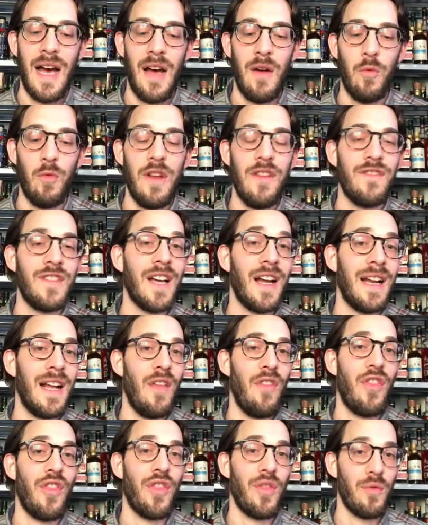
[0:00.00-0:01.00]
We've done
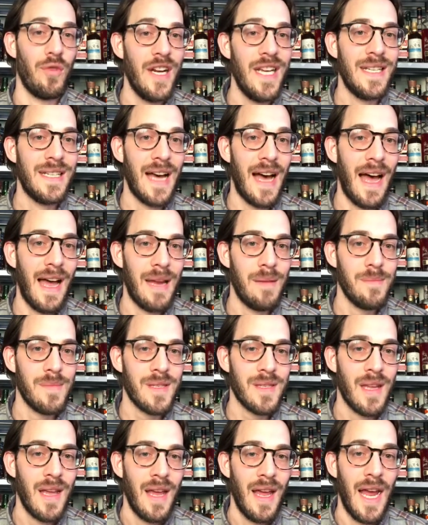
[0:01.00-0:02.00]
it 3
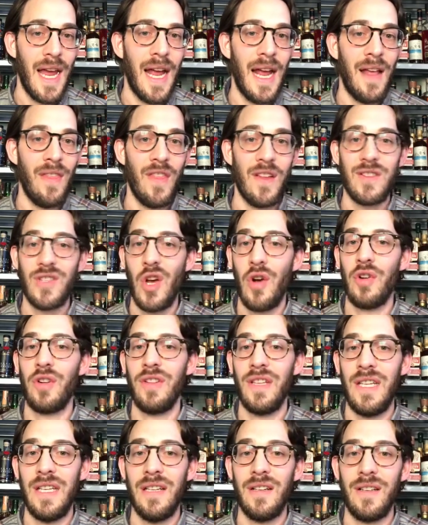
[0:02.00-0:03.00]
times and the
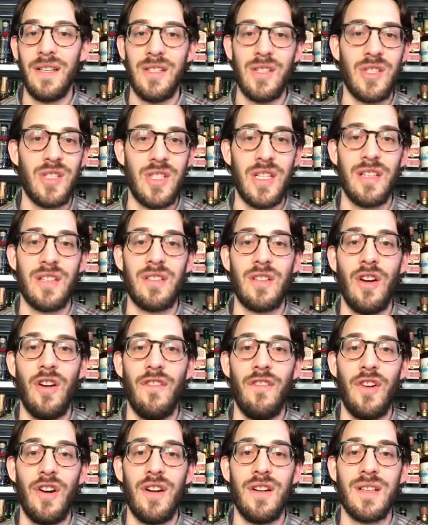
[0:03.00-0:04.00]
total yield is just
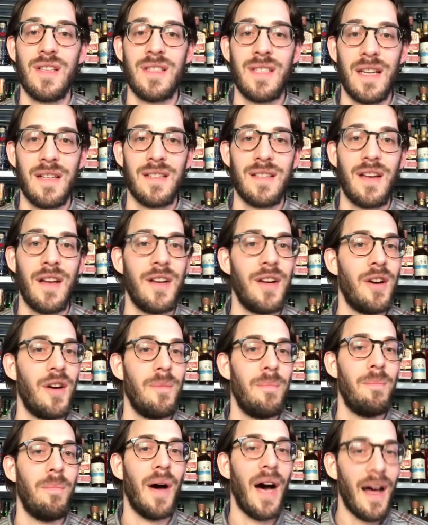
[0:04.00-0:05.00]
over
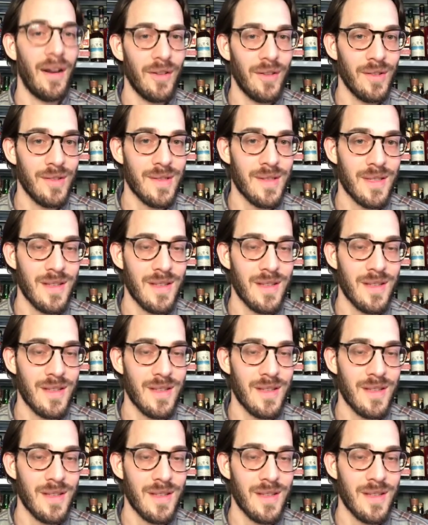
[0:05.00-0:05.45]
600 bottles.